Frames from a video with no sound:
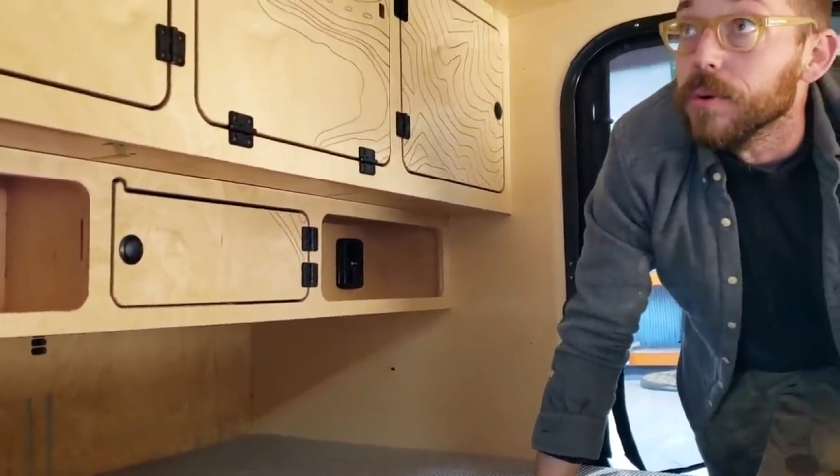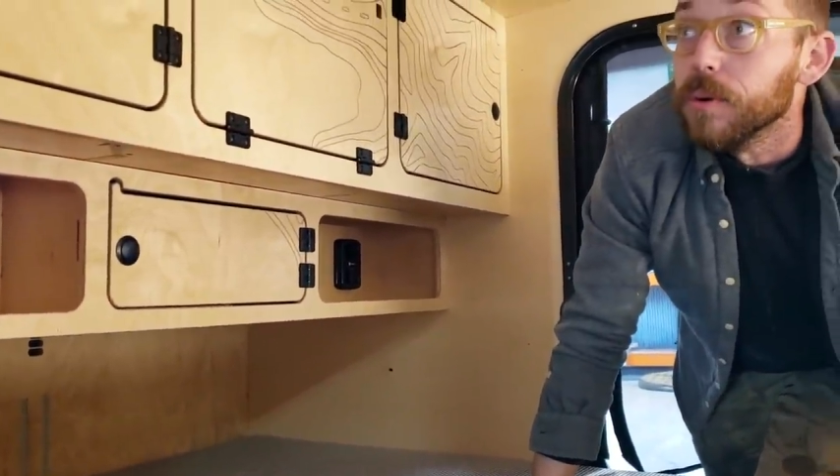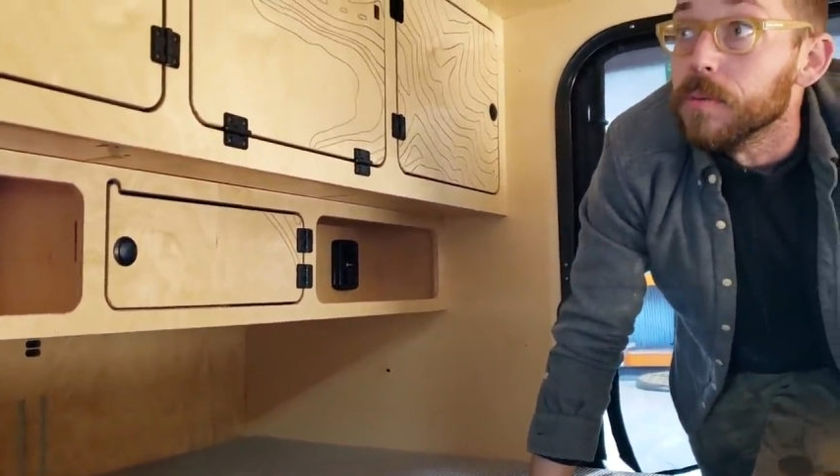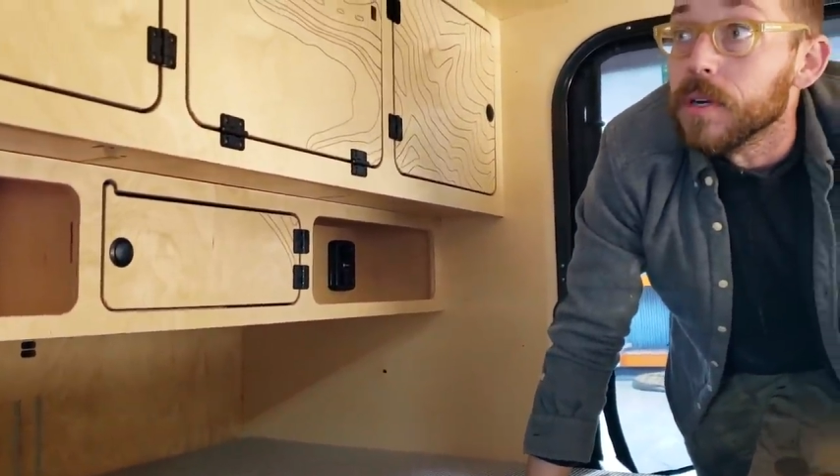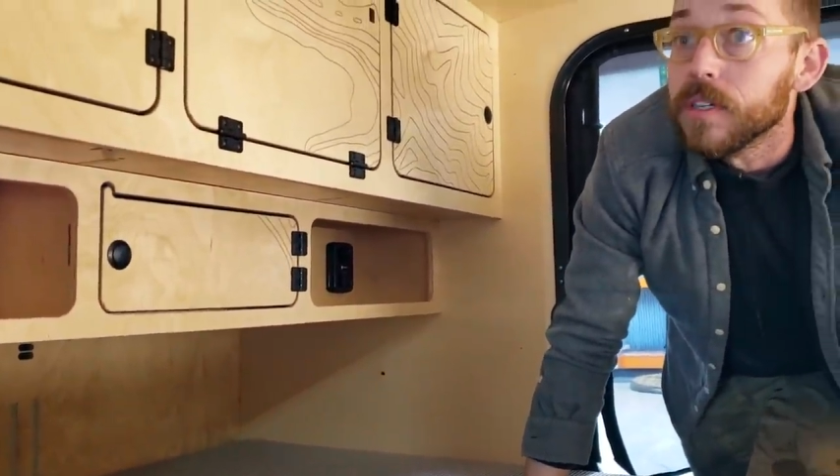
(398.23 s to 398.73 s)

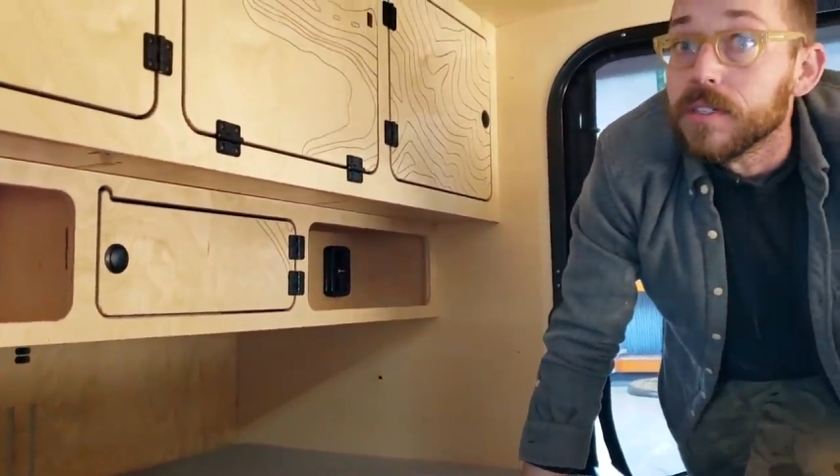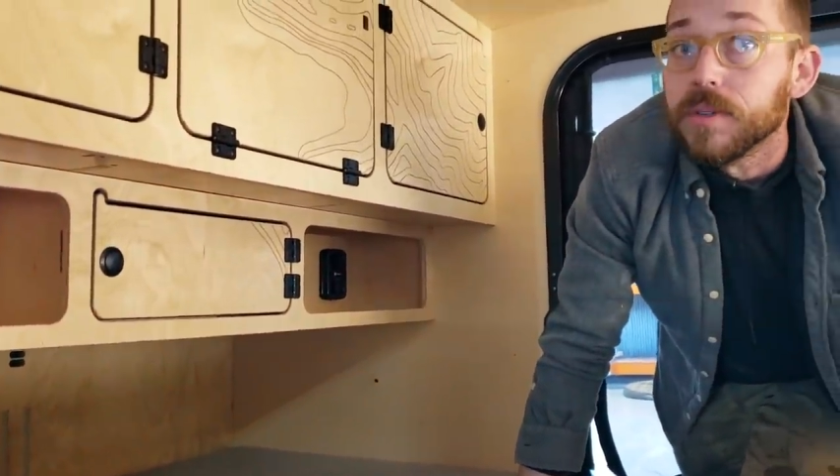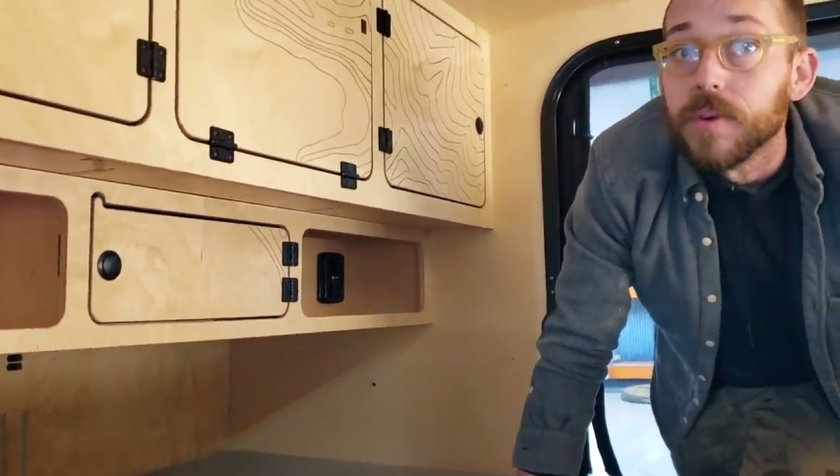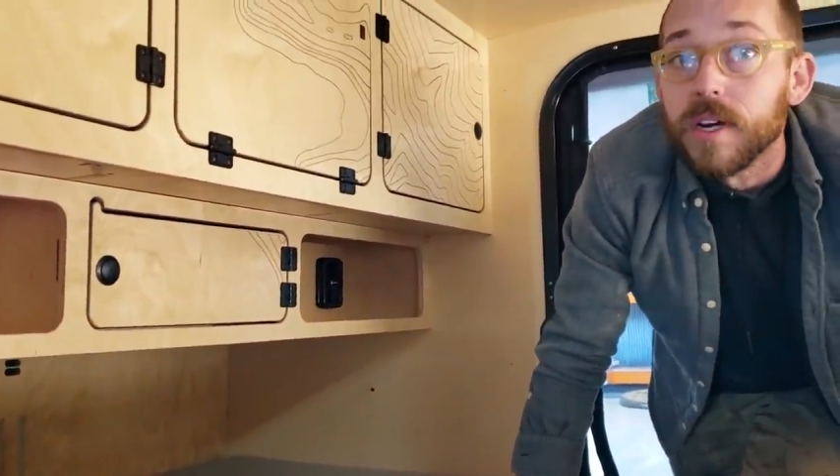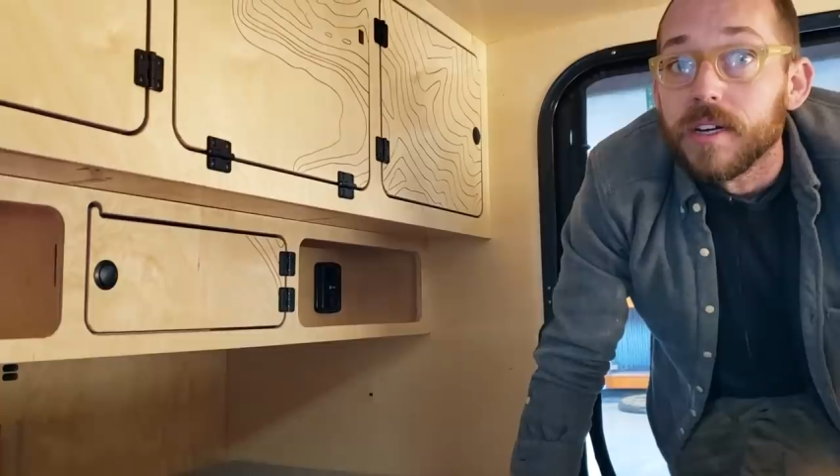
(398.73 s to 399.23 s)
room
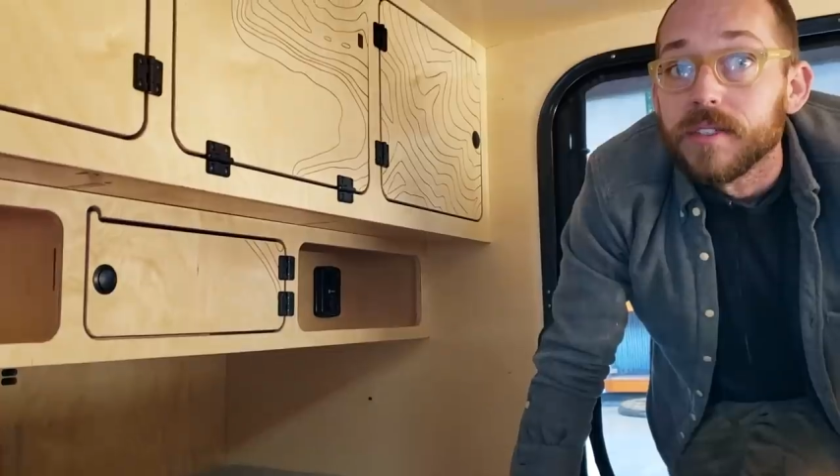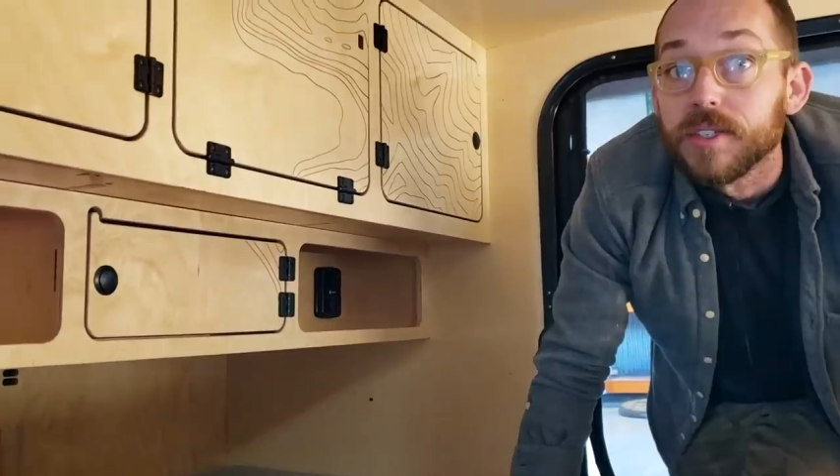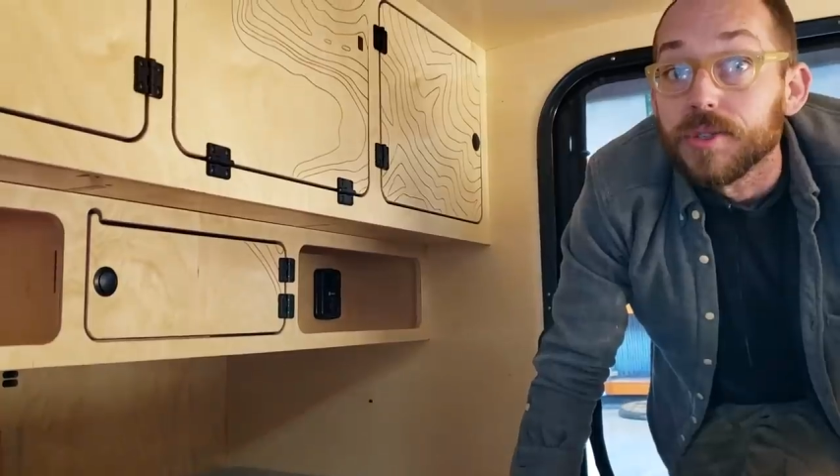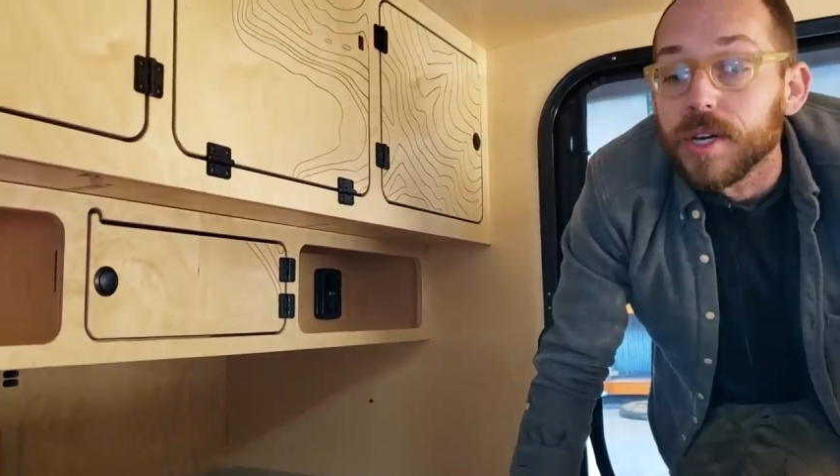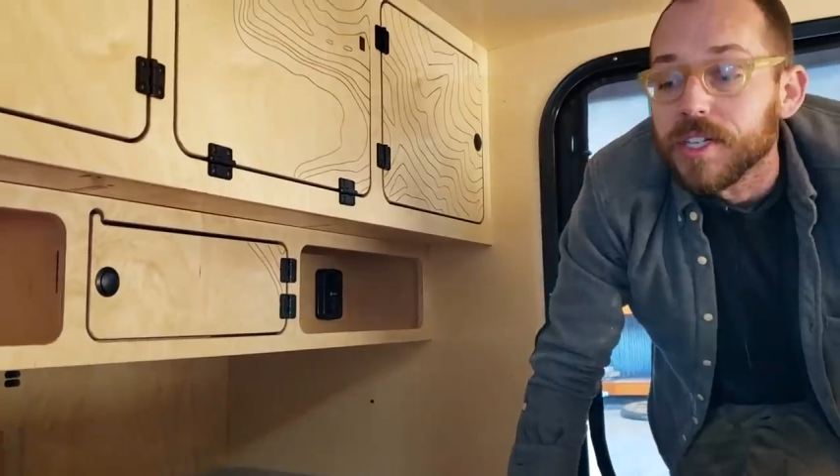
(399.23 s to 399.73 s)
to, uh,
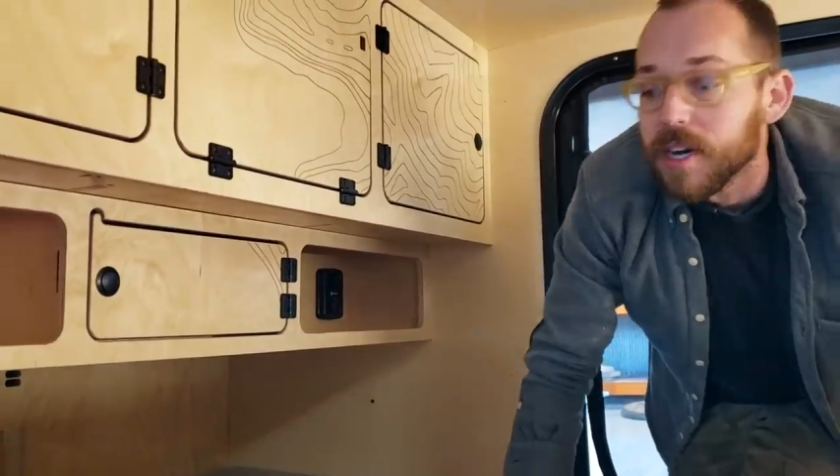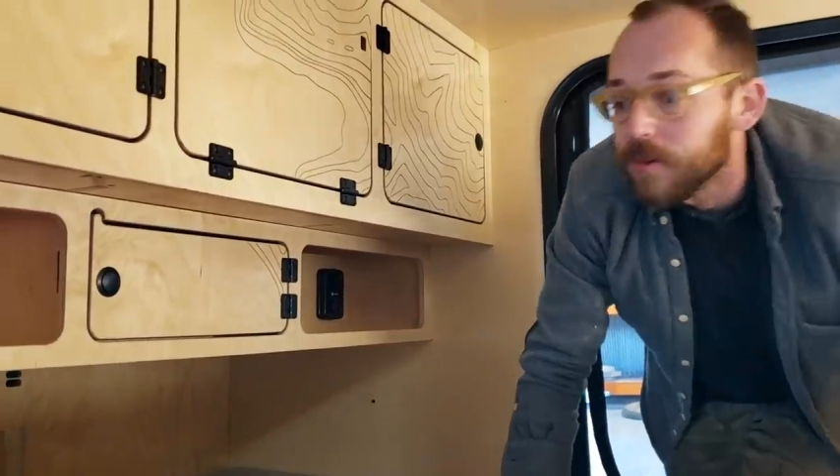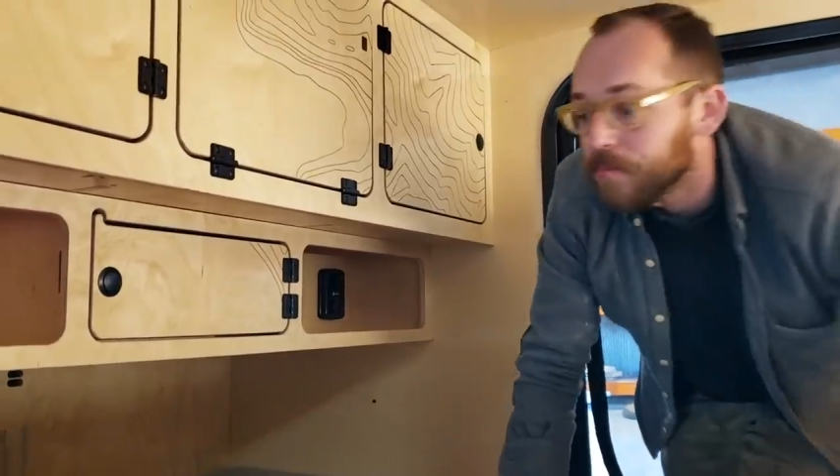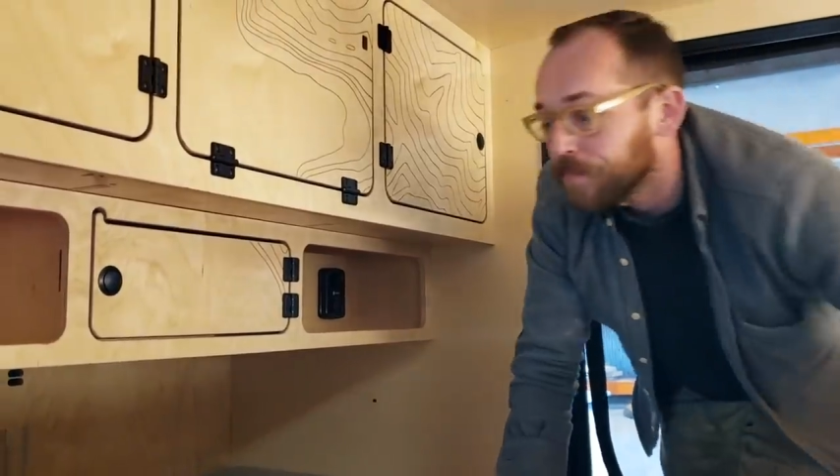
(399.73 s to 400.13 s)
to stretch out.